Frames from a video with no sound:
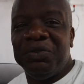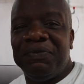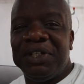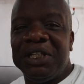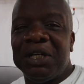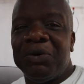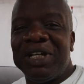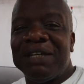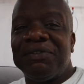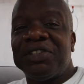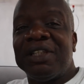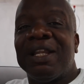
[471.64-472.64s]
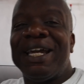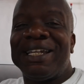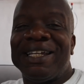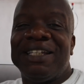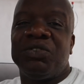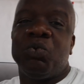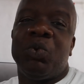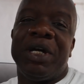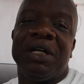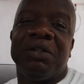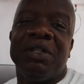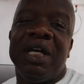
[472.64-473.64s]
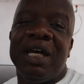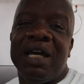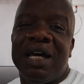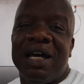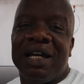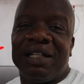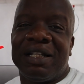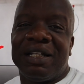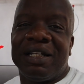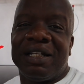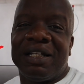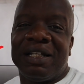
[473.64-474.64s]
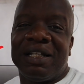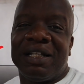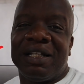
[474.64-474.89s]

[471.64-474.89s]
And clue number 2 is just there. Could you see it?